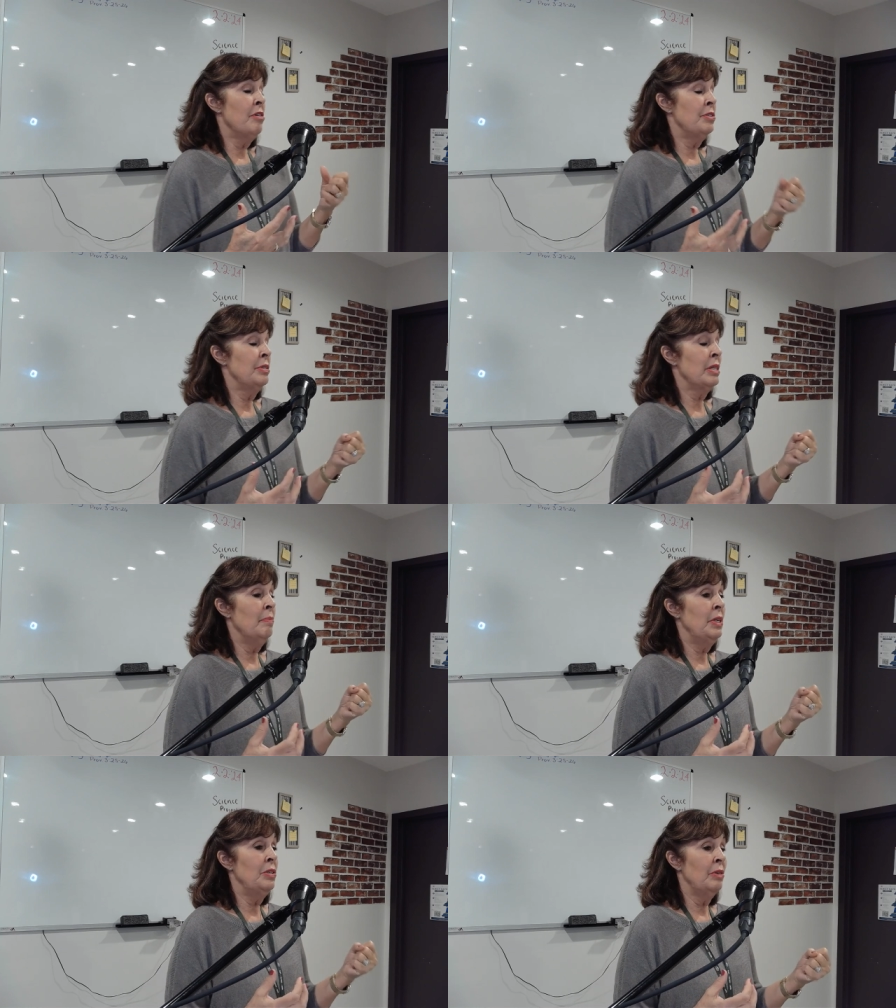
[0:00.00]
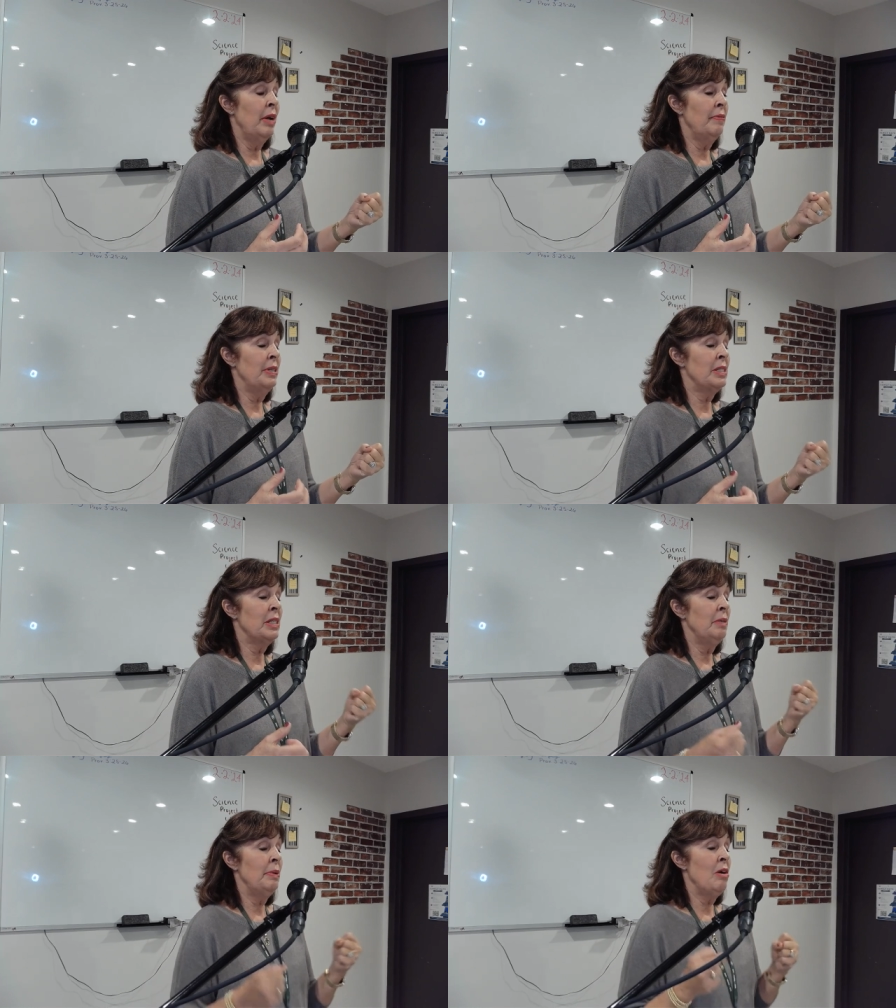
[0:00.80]
is coming in your life, and it's going
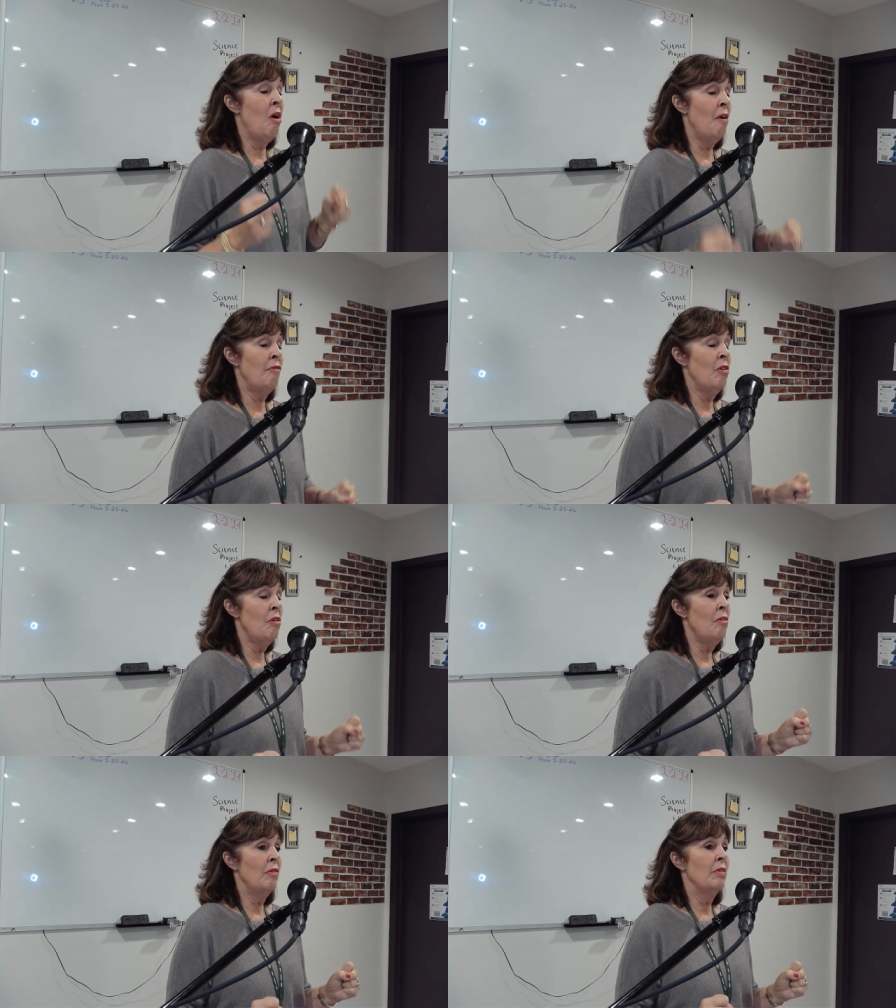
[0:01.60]
to be awful.